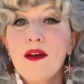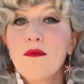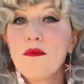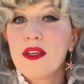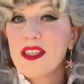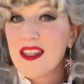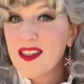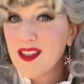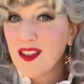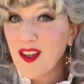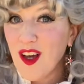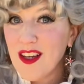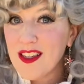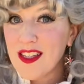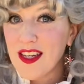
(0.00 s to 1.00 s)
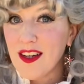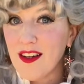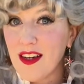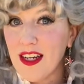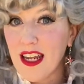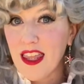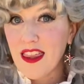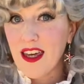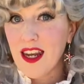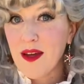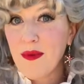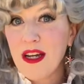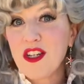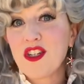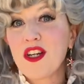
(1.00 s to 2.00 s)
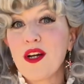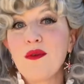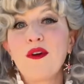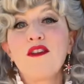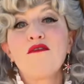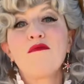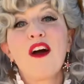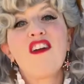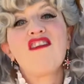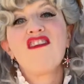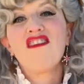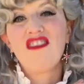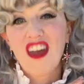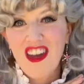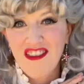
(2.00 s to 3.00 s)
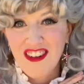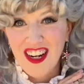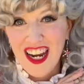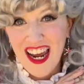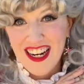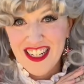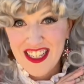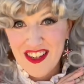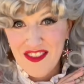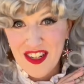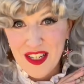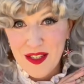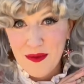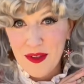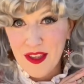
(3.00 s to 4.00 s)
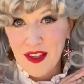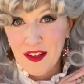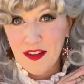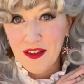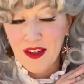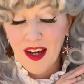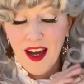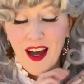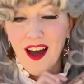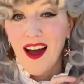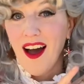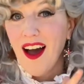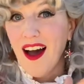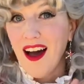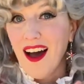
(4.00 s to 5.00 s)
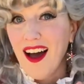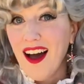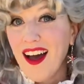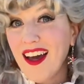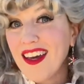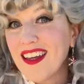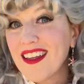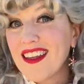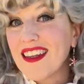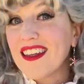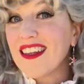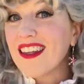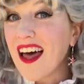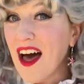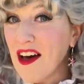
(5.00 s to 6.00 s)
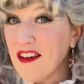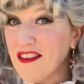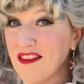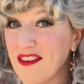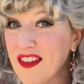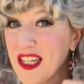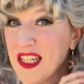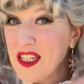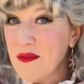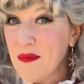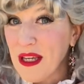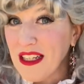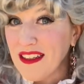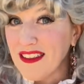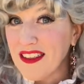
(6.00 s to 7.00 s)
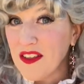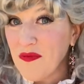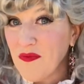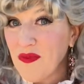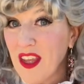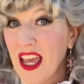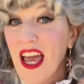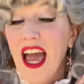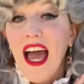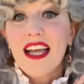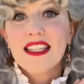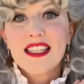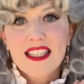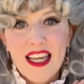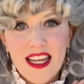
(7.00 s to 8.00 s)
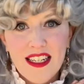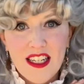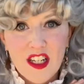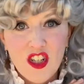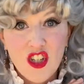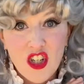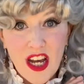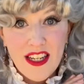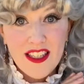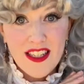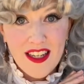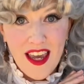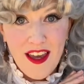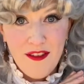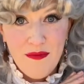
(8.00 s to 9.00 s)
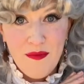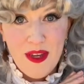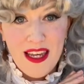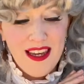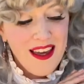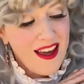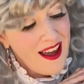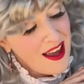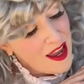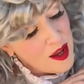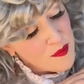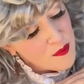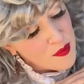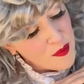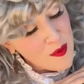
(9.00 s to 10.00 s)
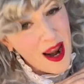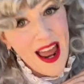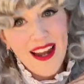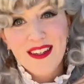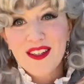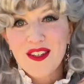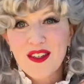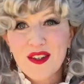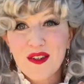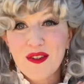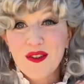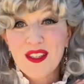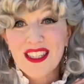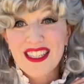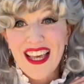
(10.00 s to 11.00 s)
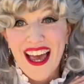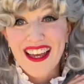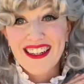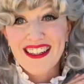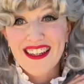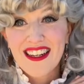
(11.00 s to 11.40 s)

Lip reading: Mrs. Claus here, and I thought I might share one of my favorite activities with you. I love to build, and Santa just gave me a brand new set.